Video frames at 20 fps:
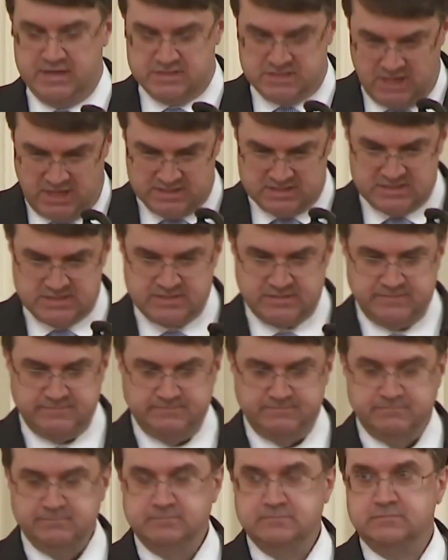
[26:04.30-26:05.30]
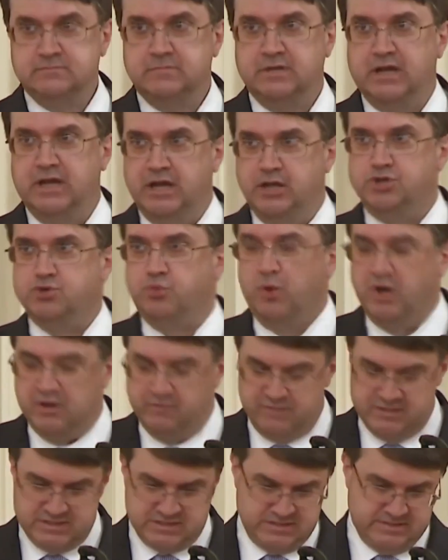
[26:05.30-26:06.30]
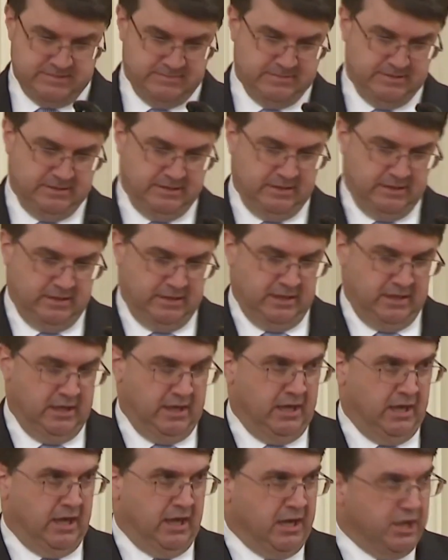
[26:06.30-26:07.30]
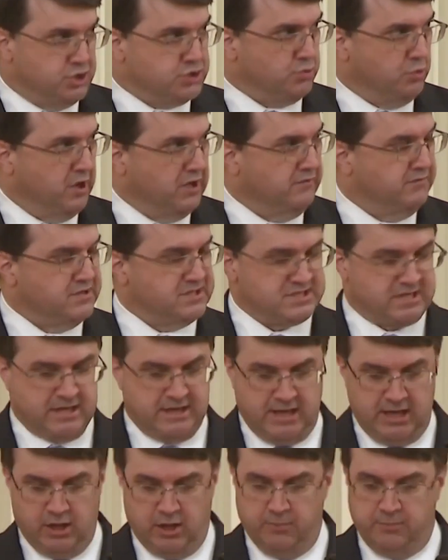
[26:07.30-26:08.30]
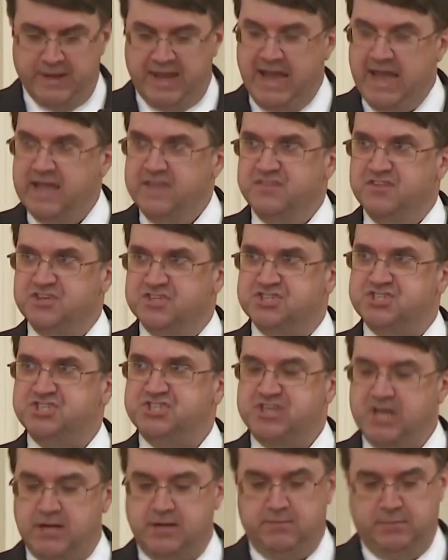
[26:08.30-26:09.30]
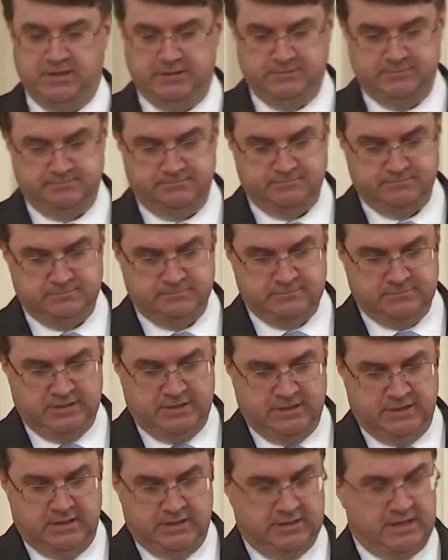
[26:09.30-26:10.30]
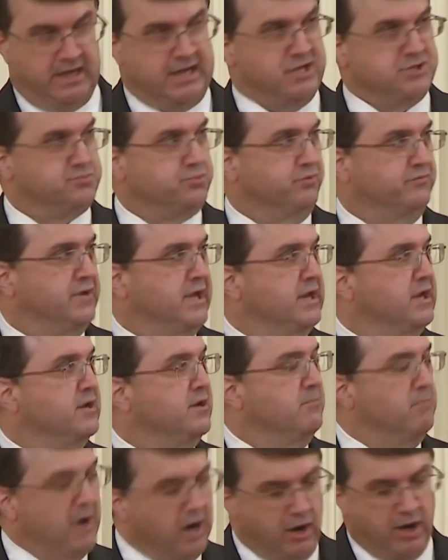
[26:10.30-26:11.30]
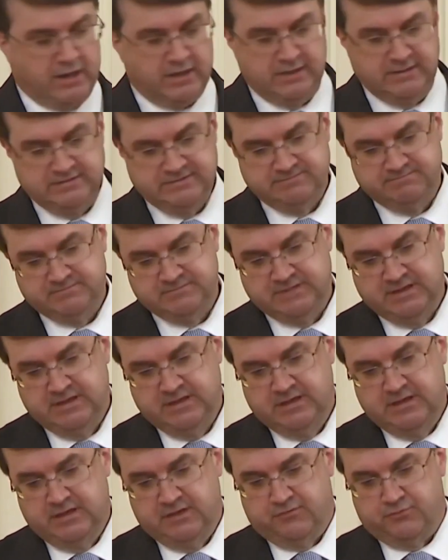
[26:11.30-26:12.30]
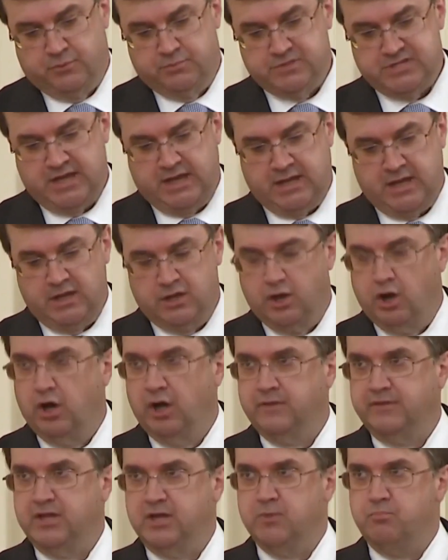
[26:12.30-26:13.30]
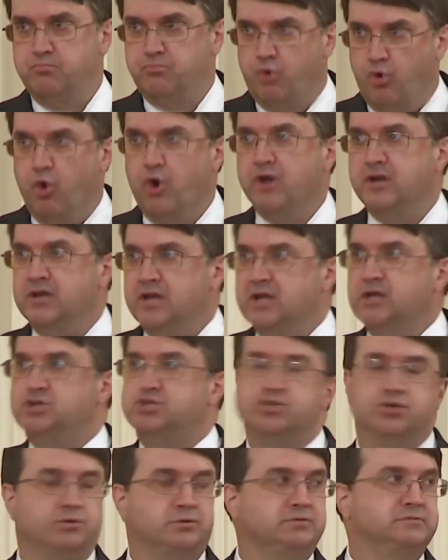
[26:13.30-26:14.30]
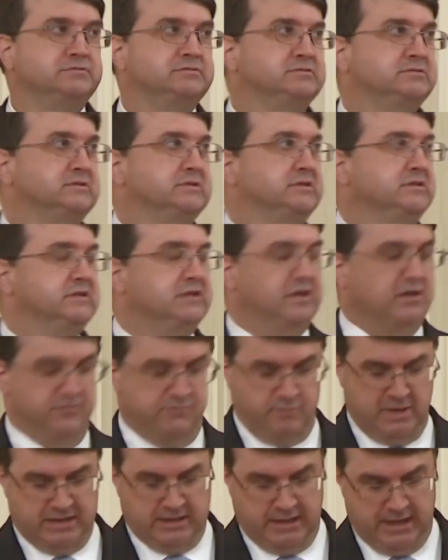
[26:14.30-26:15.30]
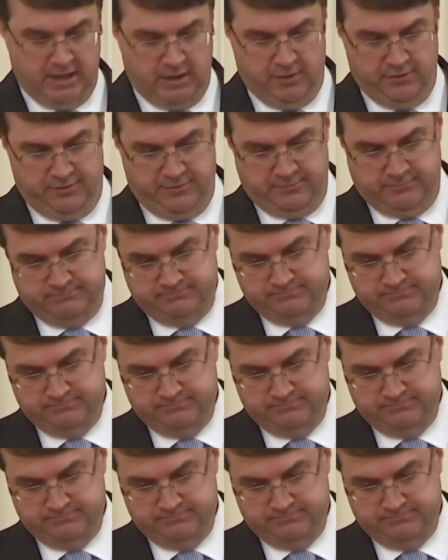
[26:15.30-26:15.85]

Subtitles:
is us, each one of us. Each one of us can help end the stigma that has prevented America from taking on the important issue of mental health.